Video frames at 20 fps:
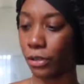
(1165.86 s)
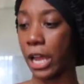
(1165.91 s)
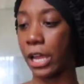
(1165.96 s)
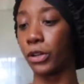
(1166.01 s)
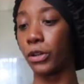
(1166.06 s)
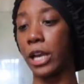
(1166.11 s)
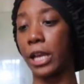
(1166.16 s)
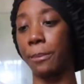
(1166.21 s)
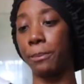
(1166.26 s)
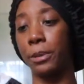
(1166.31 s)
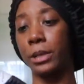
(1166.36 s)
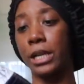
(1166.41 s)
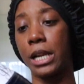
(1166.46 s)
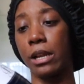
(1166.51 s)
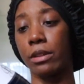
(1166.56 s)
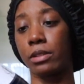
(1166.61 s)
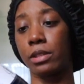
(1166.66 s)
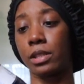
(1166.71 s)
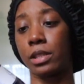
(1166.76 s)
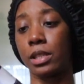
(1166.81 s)
not know how to
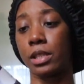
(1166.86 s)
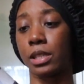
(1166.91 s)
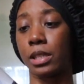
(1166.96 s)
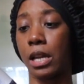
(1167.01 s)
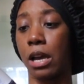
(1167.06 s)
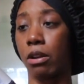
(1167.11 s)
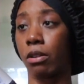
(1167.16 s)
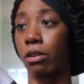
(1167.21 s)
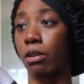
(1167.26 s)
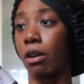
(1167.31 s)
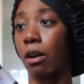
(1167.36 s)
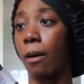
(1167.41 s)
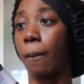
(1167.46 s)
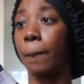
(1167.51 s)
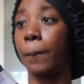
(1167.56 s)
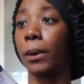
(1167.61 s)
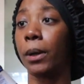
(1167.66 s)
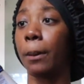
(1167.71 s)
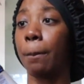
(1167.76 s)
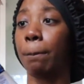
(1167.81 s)
pronounce this
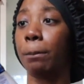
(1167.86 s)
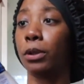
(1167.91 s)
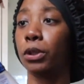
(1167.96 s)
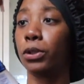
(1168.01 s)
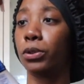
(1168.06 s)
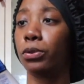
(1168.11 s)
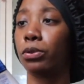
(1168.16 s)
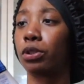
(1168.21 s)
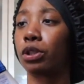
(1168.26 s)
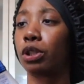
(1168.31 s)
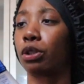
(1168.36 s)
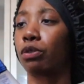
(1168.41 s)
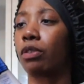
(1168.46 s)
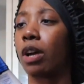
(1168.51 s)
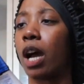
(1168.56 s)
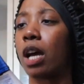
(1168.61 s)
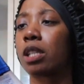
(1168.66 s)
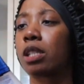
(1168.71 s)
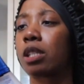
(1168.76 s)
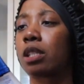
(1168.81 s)
alcohol, but Blue
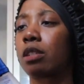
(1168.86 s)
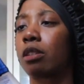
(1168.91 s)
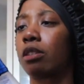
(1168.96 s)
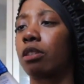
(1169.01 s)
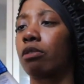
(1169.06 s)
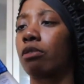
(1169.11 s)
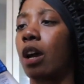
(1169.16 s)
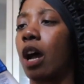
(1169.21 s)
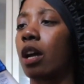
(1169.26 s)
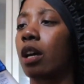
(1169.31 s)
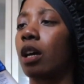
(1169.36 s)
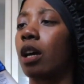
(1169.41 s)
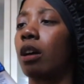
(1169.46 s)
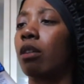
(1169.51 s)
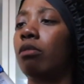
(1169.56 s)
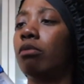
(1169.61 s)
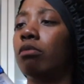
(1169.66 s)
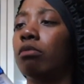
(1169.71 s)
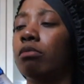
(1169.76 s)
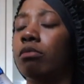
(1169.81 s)
Caras
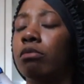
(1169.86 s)
Caraco?